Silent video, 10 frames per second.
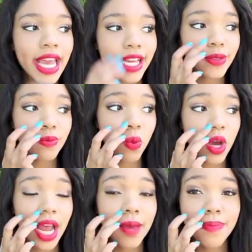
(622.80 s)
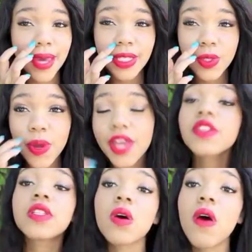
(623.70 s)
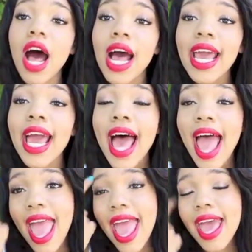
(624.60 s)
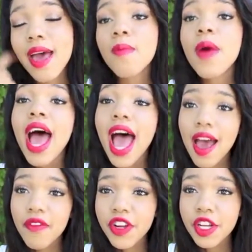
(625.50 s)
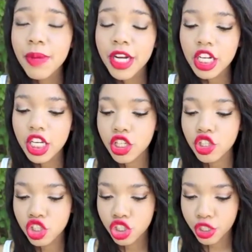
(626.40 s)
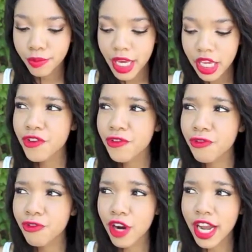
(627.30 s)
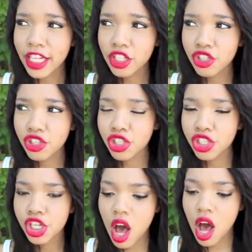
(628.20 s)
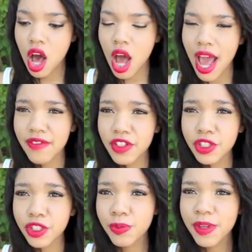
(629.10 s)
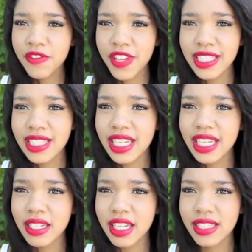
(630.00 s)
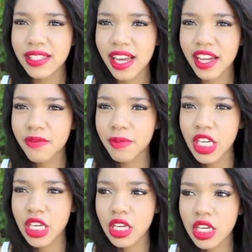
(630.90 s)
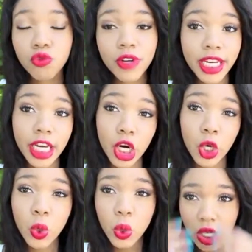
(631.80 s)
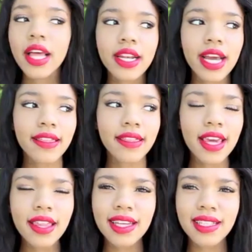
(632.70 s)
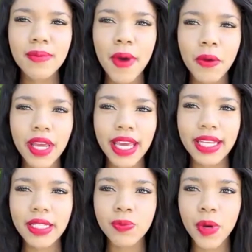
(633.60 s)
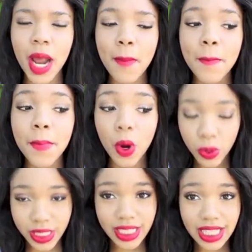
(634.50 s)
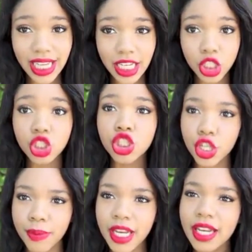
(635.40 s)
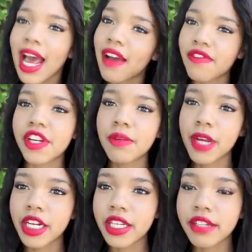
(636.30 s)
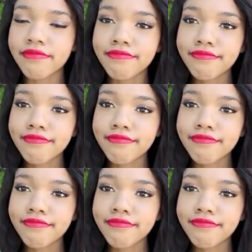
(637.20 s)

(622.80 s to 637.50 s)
Is what I'm mixed with. So I am African-American, German, French. I have a little bit of Indian inside of me, Creole, and I think that's about it. But I'm mostly German and African-American.